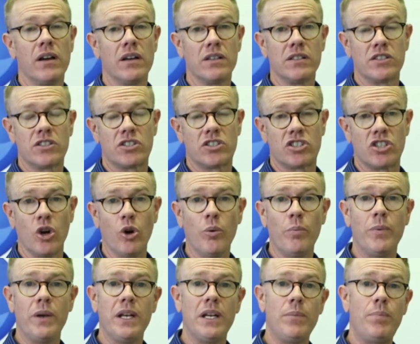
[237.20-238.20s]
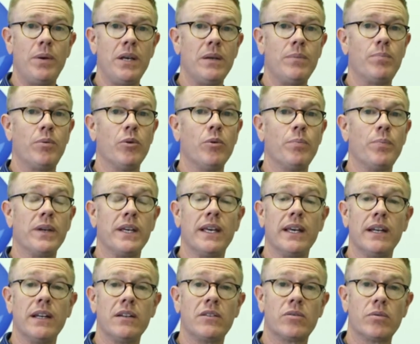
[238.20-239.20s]
so many people
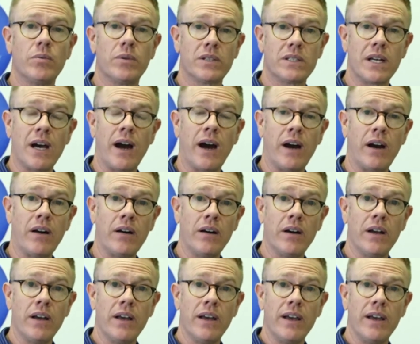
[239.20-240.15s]
beginning to retire